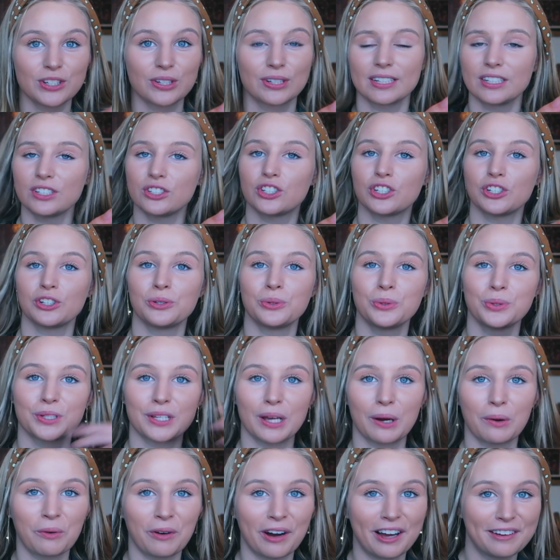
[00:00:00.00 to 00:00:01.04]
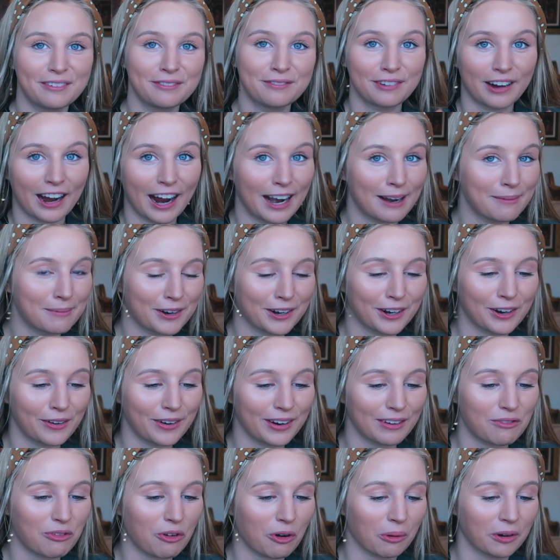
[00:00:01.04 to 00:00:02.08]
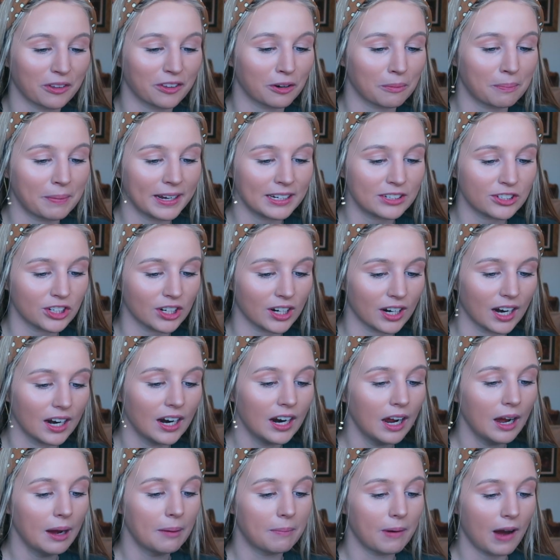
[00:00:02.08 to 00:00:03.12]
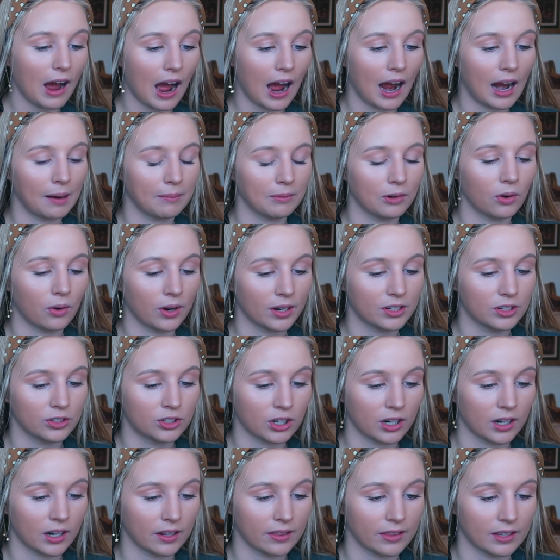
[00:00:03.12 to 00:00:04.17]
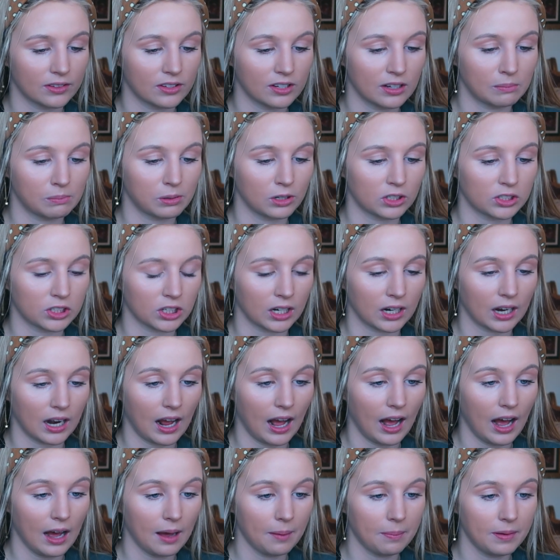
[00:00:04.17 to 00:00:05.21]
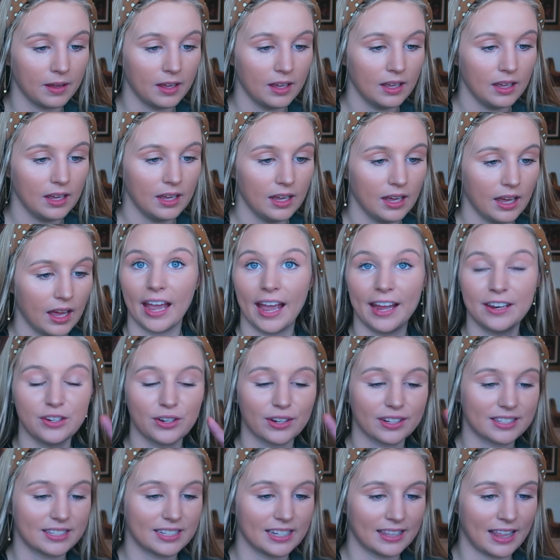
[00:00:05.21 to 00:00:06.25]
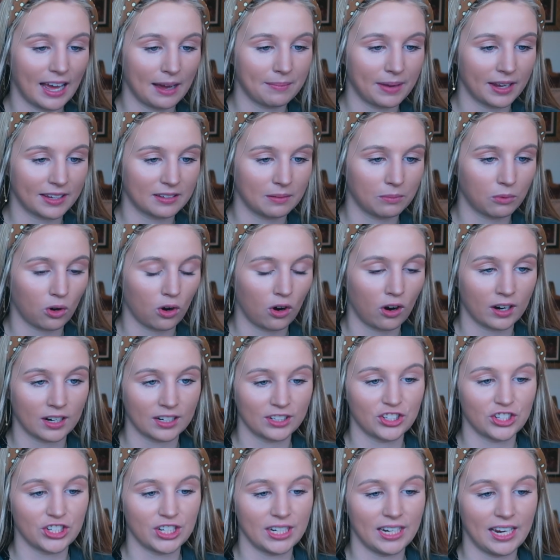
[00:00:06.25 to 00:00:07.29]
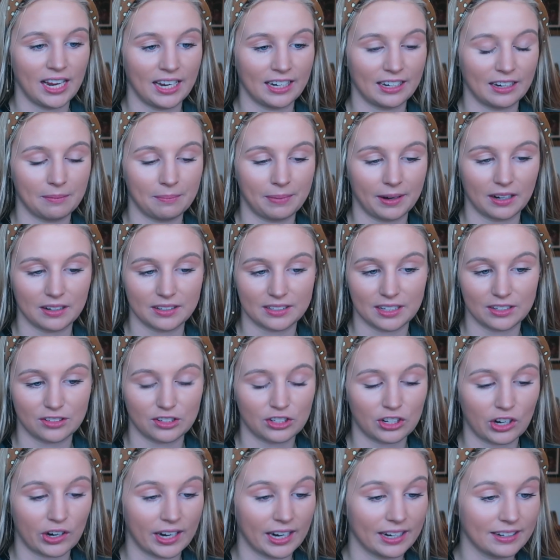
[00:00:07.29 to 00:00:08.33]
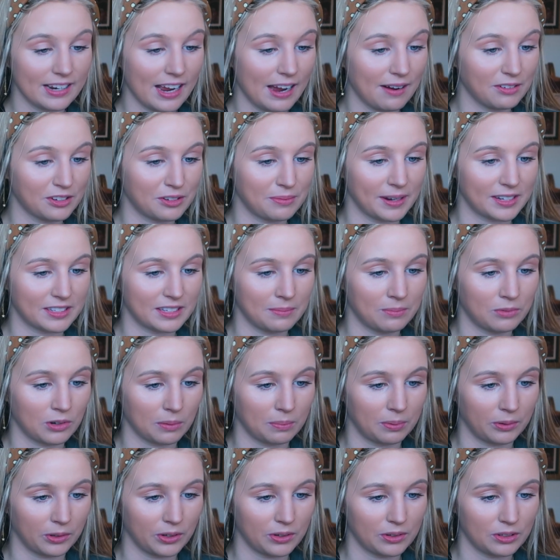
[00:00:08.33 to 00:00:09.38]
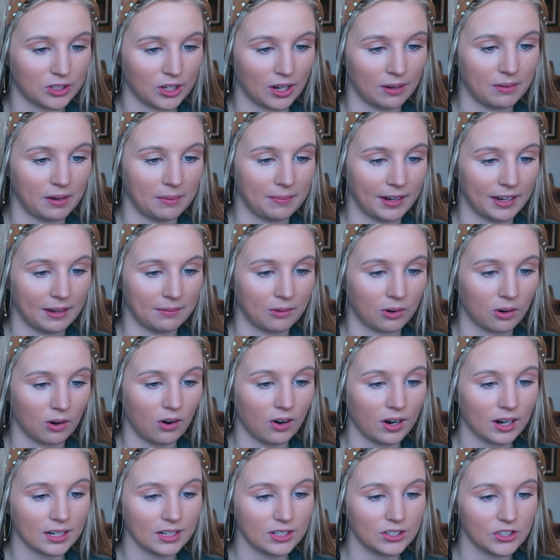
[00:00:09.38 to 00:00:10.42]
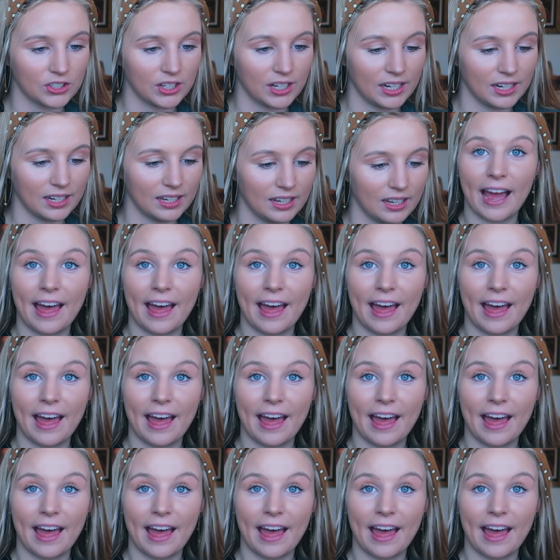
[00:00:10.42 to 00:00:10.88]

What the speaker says: You can choose what vibe you're going for with your picture, but I'm going to turn the temperature up. And you can see that makes it more orangey in comparison to turning it down, which makes it more blue. So I'm going to make it more orangey.